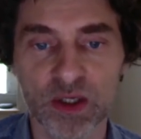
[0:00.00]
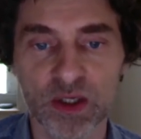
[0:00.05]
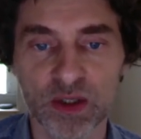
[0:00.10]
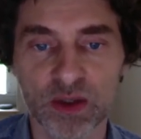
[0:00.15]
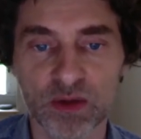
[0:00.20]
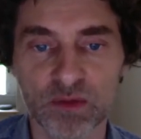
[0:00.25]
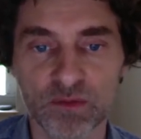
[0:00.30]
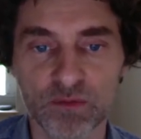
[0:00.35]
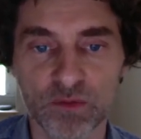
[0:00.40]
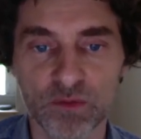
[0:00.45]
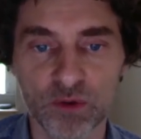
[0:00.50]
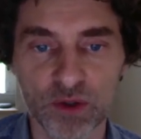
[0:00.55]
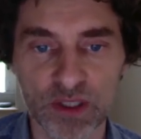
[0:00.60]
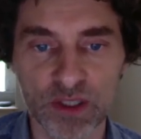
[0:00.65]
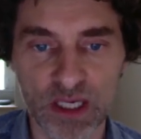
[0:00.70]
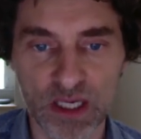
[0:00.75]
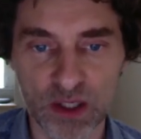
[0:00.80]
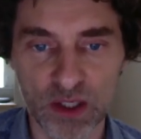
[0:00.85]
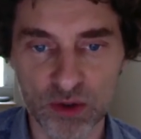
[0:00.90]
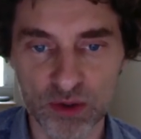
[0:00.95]
work
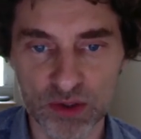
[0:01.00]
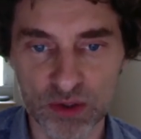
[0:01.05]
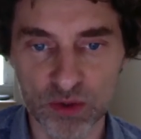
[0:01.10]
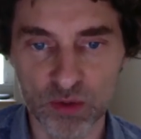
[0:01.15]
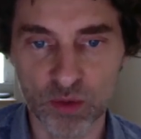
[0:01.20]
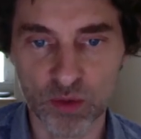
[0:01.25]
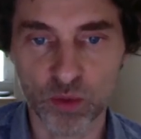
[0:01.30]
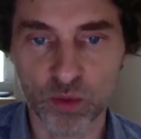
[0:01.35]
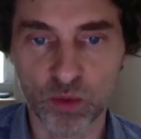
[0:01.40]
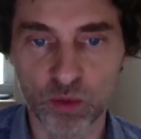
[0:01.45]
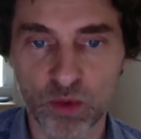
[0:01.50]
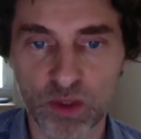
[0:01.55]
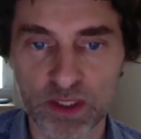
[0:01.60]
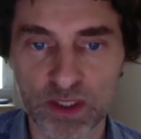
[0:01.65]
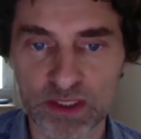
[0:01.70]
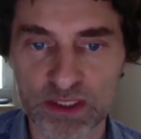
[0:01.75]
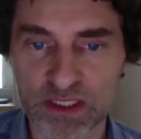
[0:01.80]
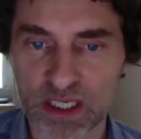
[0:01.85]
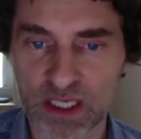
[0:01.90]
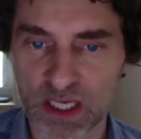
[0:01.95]
out
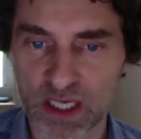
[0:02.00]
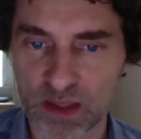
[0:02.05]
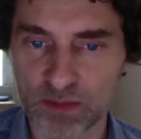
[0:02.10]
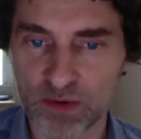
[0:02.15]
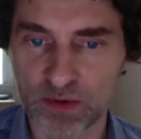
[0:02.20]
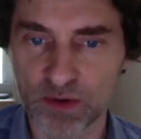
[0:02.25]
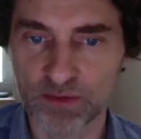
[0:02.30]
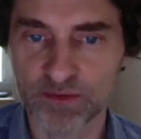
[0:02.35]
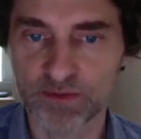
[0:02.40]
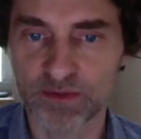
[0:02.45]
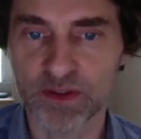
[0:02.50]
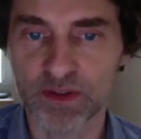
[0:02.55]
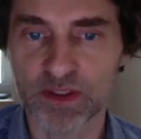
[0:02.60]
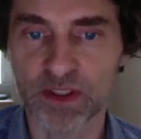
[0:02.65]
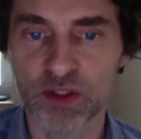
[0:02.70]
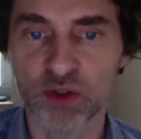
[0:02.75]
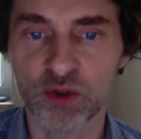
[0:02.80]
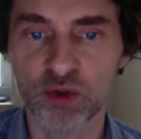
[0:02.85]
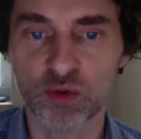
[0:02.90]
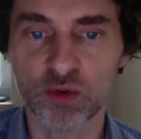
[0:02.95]
what type of
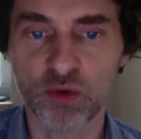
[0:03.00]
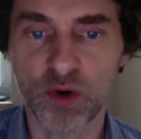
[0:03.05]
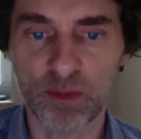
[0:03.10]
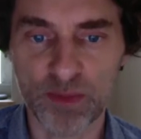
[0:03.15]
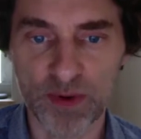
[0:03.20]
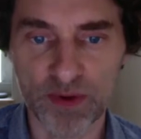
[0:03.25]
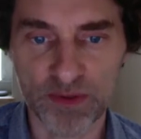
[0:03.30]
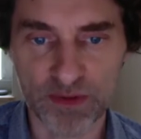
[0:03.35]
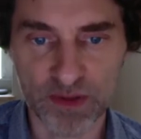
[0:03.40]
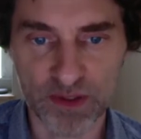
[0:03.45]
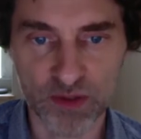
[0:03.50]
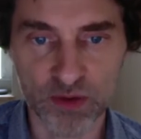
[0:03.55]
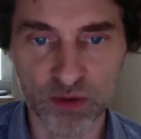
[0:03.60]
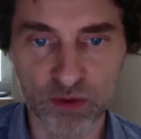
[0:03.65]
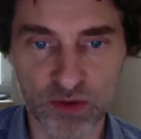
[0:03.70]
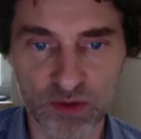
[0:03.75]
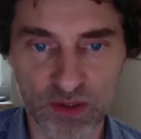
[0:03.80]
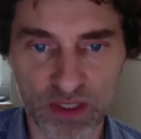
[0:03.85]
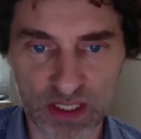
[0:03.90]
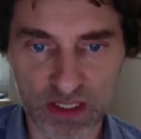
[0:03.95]
neuropathy do
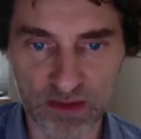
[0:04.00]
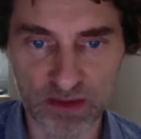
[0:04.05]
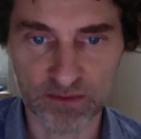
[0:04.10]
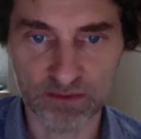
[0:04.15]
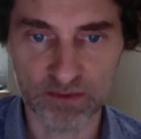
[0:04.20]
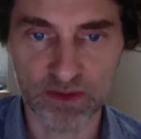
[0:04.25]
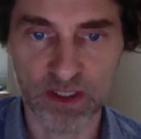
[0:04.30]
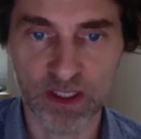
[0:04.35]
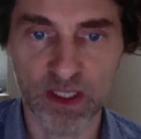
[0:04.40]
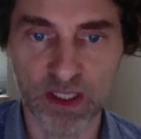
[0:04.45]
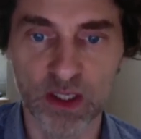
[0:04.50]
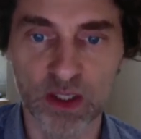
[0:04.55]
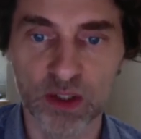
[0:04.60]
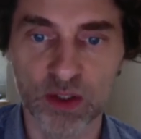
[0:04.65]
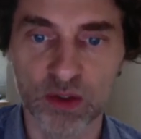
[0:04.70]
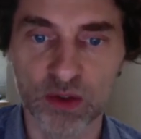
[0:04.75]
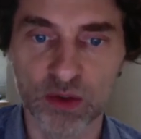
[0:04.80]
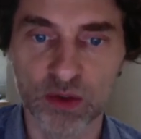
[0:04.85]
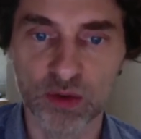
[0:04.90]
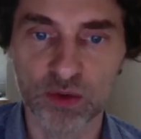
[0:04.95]
you have.
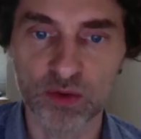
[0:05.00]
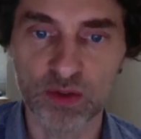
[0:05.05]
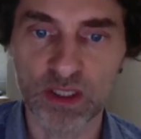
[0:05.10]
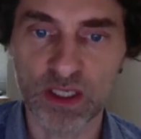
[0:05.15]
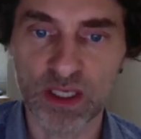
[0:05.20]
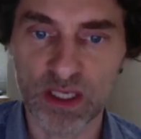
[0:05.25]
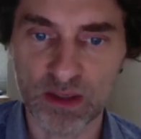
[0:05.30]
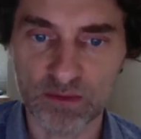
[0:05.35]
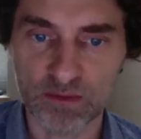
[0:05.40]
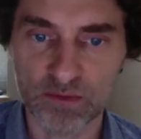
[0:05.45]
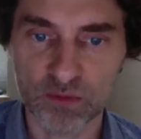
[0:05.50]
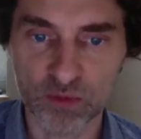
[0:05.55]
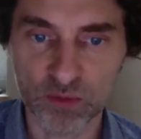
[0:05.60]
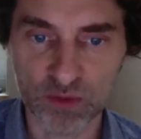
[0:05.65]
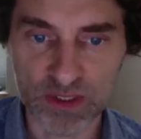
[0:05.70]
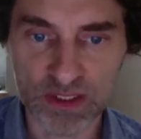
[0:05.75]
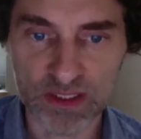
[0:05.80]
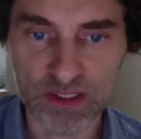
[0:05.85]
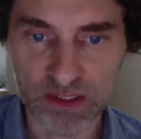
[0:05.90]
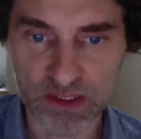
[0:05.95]
Do you have
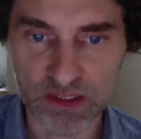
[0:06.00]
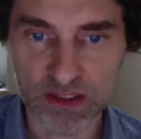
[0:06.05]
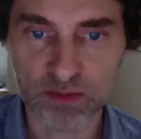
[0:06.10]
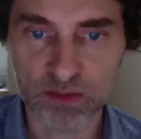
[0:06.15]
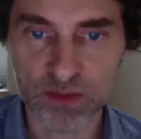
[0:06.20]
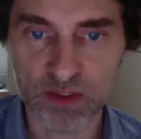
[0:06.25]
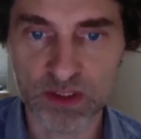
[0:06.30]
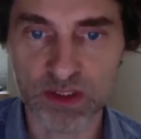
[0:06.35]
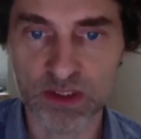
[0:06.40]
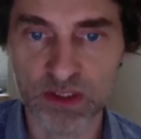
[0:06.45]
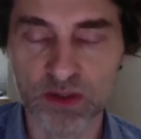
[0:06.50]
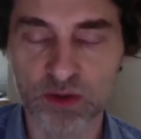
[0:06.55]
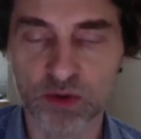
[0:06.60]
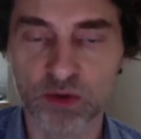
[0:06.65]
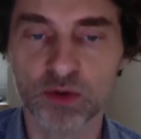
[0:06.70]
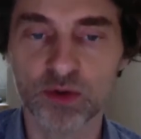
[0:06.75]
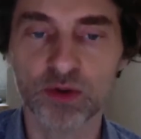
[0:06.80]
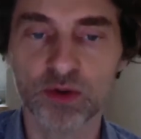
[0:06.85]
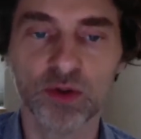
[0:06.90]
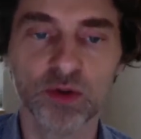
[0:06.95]
really CMT,
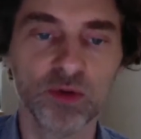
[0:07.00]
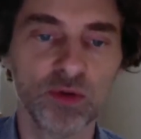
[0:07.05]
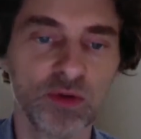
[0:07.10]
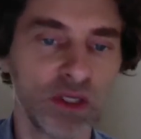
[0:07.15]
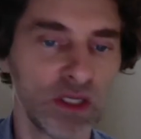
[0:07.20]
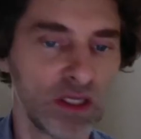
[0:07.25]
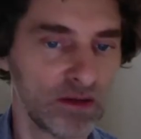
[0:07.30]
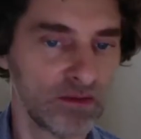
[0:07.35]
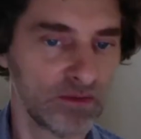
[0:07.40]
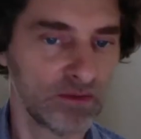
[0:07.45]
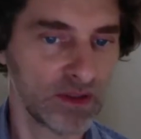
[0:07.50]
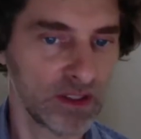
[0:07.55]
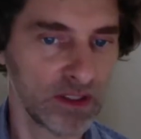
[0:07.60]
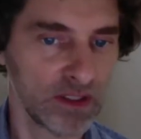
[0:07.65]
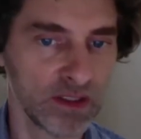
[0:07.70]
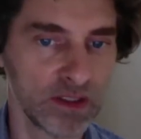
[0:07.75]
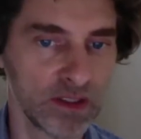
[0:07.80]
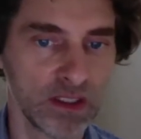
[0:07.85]
or do you have a